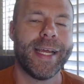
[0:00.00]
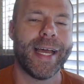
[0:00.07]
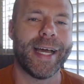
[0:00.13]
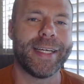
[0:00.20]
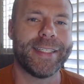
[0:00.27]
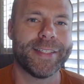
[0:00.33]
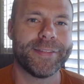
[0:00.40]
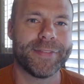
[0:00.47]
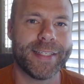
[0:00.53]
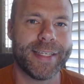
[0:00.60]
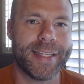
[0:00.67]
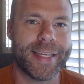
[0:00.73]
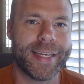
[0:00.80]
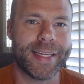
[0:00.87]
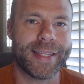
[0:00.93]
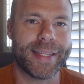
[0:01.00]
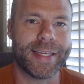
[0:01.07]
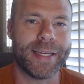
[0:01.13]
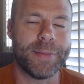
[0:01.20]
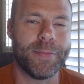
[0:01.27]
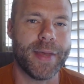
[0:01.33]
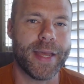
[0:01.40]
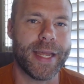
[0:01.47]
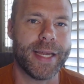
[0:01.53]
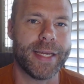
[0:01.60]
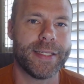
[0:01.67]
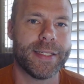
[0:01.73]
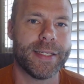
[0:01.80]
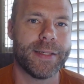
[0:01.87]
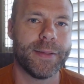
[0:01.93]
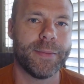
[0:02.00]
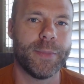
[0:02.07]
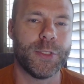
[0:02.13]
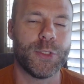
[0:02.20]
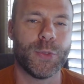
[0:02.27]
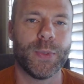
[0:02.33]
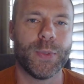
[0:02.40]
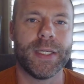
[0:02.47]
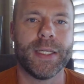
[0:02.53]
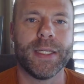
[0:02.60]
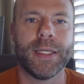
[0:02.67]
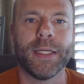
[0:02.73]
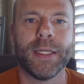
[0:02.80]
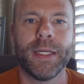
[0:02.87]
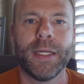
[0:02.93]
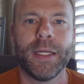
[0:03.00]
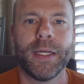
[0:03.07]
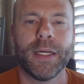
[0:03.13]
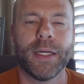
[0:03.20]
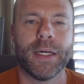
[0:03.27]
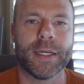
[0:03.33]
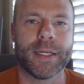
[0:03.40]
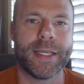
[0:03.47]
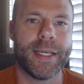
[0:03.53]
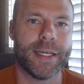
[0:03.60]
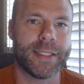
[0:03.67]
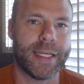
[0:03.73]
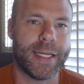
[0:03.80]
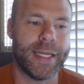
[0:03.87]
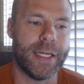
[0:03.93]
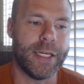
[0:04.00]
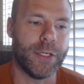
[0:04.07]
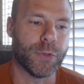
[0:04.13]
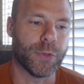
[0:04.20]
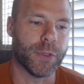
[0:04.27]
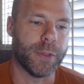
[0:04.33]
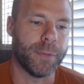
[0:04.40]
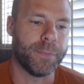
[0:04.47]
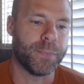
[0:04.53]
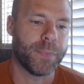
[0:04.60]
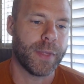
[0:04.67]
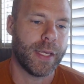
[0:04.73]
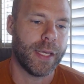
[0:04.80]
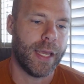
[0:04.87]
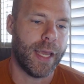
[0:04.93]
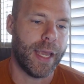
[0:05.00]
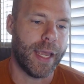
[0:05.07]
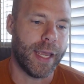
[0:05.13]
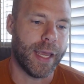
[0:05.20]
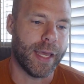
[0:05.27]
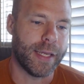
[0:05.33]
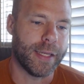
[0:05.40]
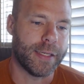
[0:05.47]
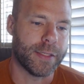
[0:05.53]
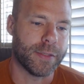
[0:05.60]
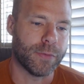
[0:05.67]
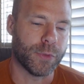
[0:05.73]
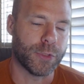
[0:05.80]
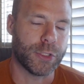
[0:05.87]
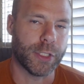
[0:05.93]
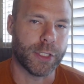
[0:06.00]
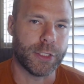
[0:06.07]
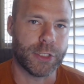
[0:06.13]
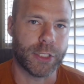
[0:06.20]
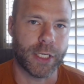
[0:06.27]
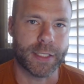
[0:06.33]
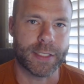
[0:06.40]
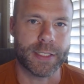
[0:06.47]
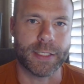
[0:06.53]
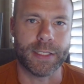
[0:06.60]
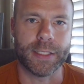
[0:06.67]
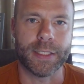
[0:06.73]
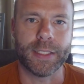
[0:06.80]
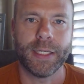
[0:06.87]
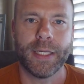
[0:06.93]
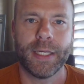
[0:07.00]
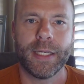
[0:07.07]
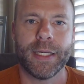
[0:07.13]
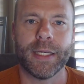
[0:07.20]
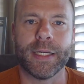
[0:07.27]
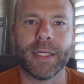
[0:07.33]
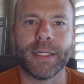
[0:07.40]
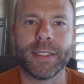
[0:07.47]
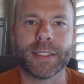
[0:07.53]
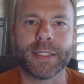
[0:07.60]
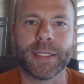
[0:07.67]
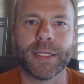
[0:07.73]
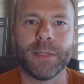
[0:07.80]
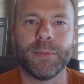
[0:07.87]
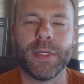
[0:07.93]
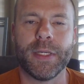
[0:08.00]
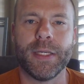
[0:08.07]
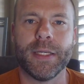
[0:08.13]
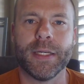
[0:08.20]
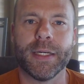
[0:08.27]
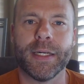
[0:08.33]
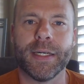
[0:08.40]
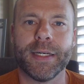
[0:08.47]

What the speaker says: I definitely think the debate between Keaontay Ingram and Roschon Johnson is going to be